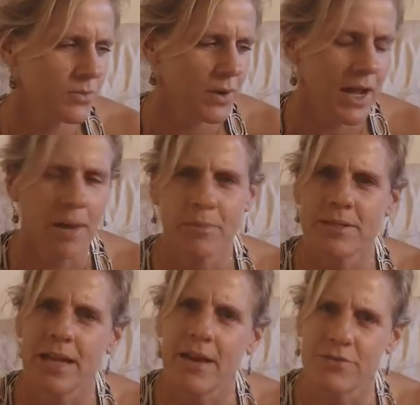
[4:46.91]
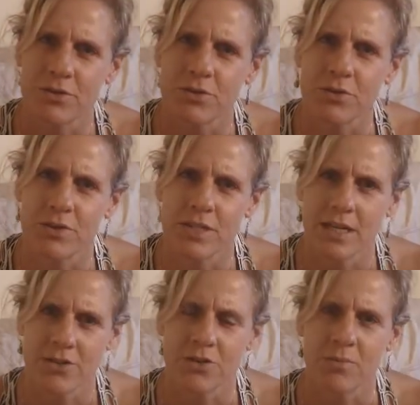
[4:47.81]
what happens after a
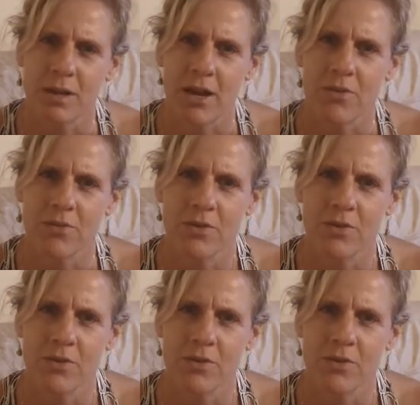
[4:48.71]
tantrum now.